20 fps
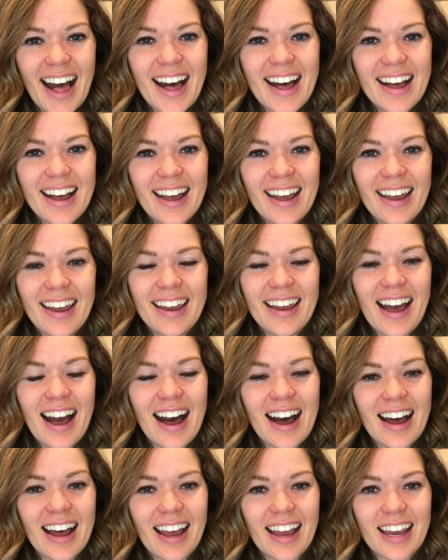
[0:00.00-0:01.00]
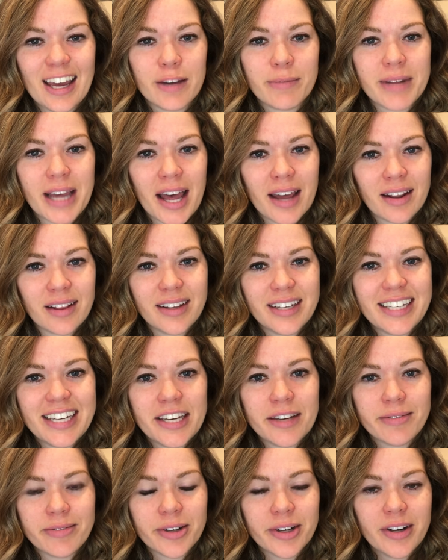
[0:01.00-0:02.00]
Hi, I am Natalie
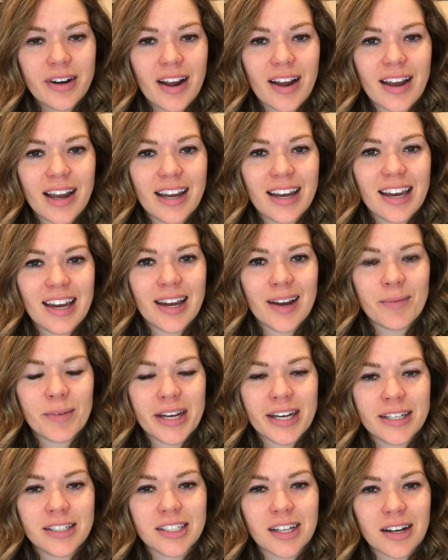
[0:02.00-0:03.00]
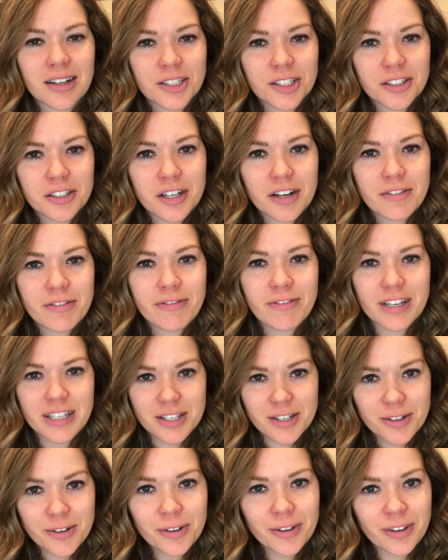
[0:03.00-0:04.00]
Kiefer. I am a doctor of
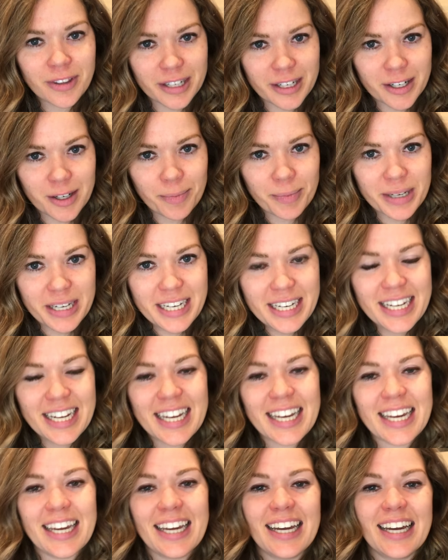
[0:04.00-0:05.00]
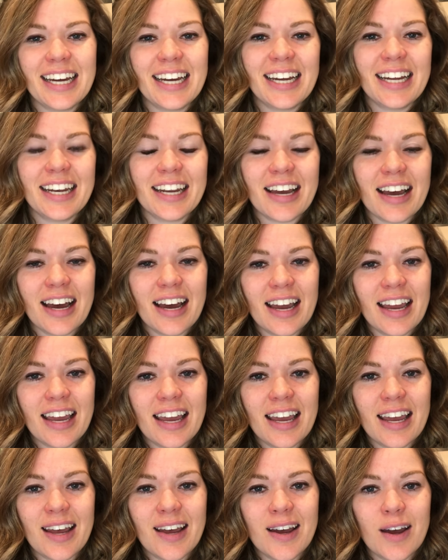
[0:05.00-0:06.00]
physical therapy and
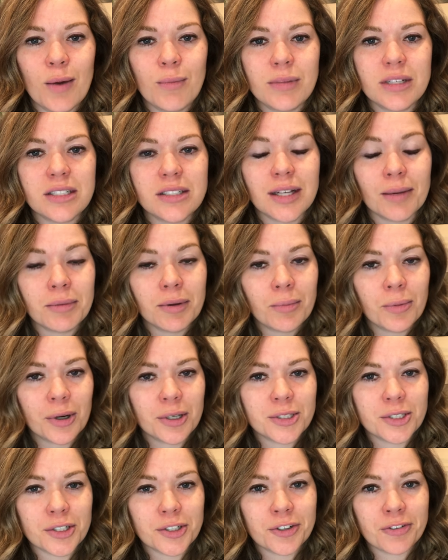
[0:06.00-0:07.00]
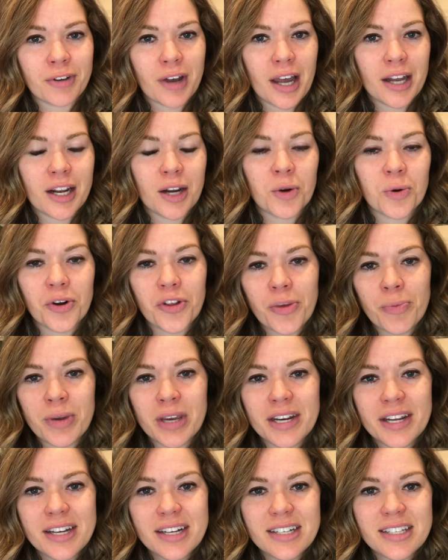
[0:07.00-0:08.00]
I am double board certified in
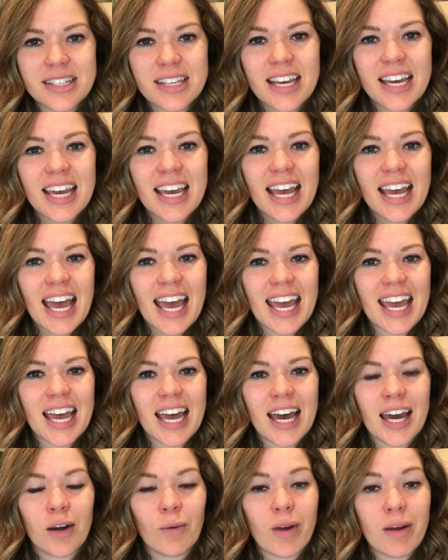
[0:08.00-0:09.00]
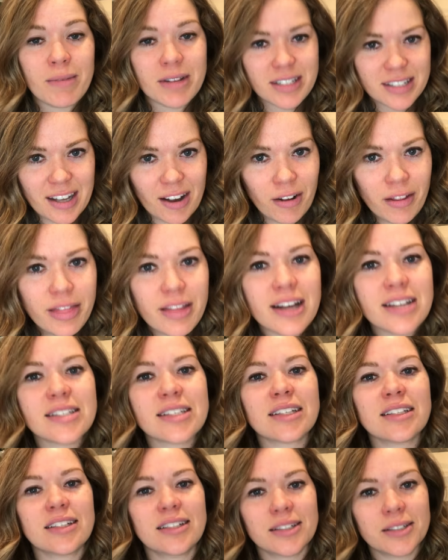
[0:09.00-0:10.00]
orthopedics and women's health as
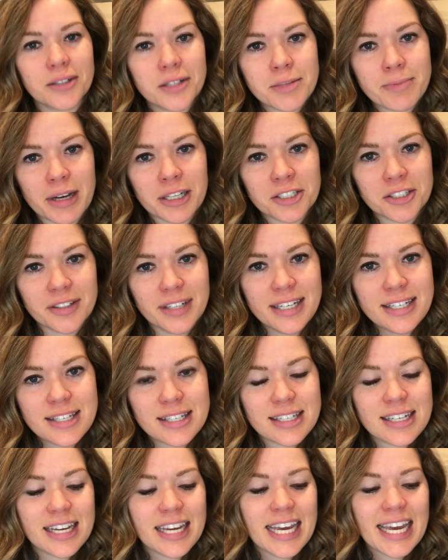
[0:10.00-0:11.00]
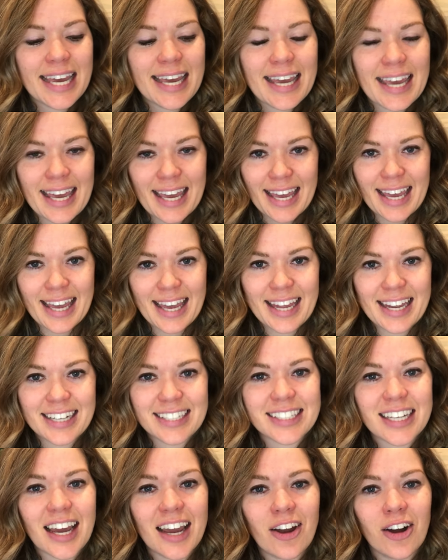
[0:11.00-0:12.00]
a clinical specialist.
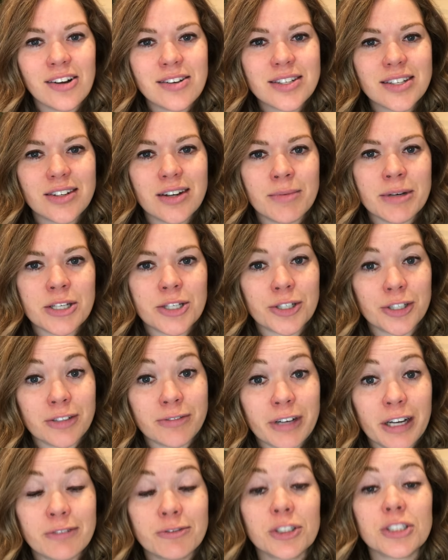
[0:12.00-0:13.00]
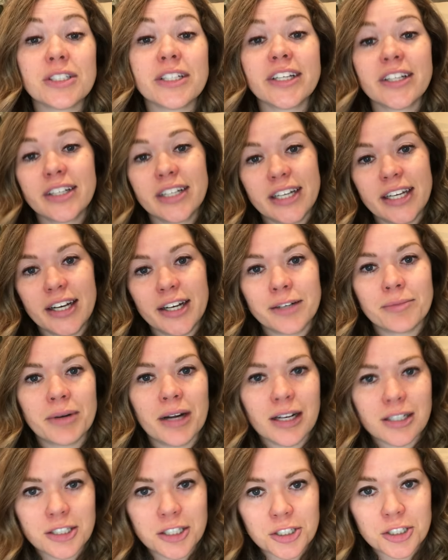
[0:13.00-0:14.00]
And I also am a certified fertility care
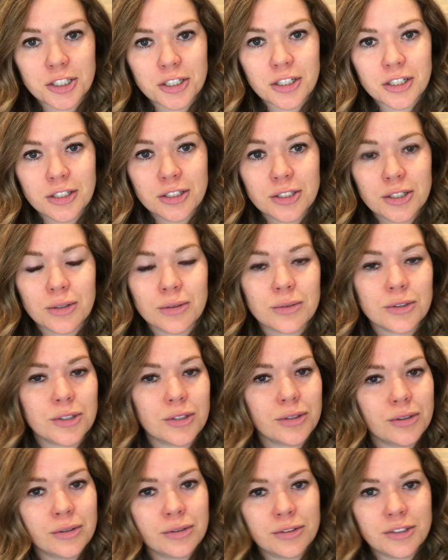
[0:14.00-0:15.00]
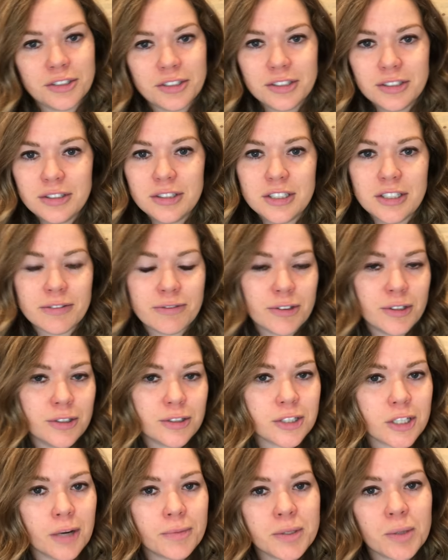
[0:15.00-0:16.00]
practitioner. So, two different
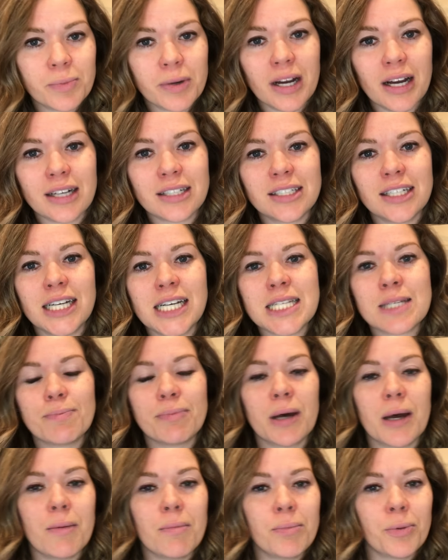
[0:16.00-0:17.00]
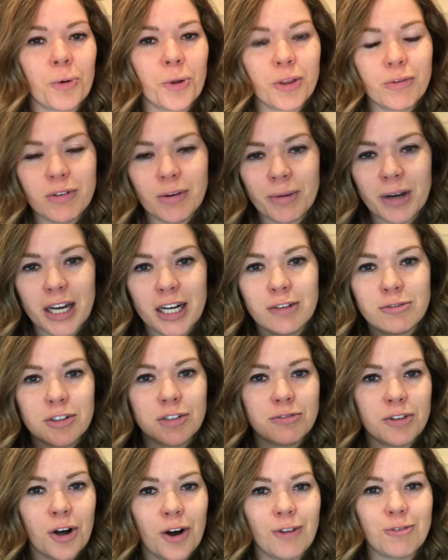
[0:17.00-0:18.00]
scopes of practice, but both of them kind of
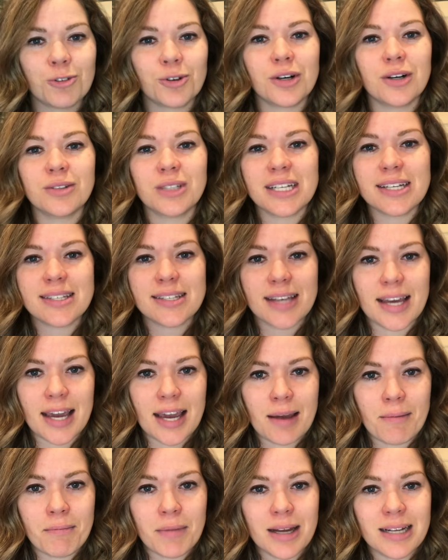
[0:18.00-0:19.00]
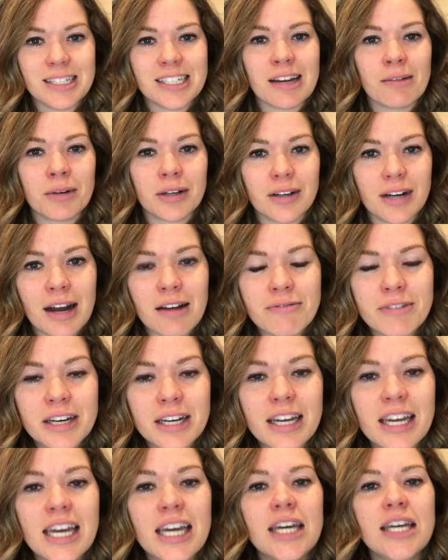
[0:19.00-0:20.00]
revolve around the same demographic.